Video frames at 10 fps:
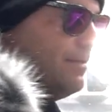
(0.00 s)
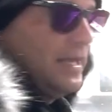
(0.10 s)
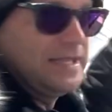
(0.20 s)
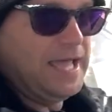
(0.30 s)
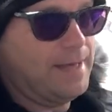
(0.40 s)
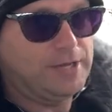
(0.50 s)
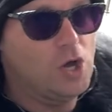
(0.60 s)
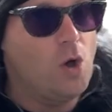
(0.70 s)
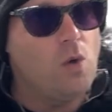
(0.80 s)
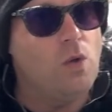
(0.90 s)
make the cabin
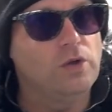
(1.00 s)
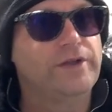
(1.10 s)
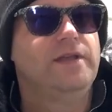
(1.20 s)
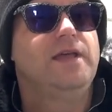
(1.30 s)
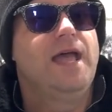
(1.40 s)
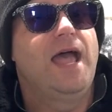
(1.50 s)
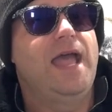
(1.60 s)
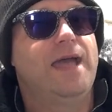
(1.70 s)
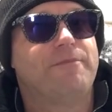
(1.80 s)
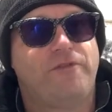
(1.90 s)
cold,
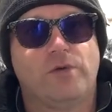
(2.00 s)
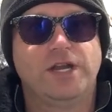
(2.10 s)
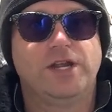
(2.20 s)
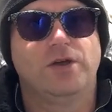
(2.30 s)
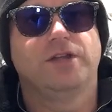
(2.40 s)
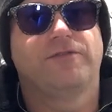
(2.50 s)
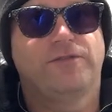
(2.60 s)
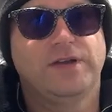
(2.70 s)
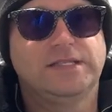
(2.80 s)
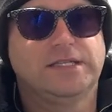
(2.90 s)
and before you know it, you're
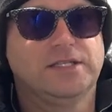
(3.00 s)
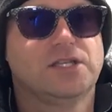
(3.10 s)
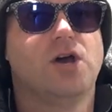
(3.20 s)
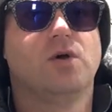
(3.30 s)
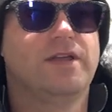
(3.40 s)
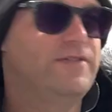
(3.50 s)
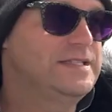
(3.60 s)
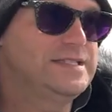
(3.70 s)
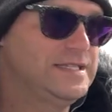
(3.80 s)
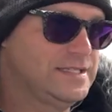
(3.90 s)
freezing. So if
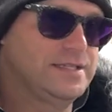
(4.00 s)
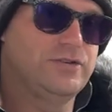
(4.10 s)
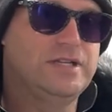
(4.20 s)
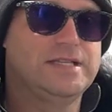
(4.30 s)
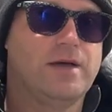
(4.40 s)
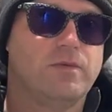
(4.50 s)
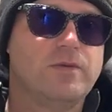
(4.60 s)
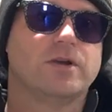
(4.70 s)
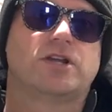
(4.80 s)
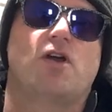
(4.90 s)
it's 6 degrees out and we
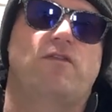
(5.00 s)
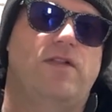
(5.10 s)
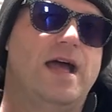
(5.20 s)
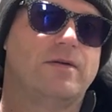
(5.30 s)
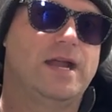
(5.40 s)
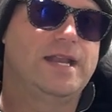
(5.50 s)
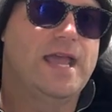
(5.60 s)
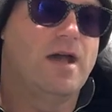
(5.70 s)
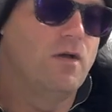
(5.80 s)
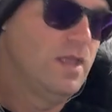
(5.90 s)
were to go fly right
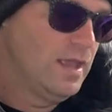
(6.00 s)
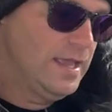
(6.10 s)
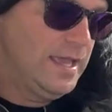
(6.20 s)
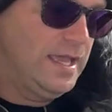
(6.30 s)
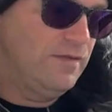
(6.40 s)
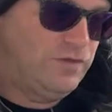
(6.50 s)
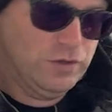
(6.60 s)
now, if you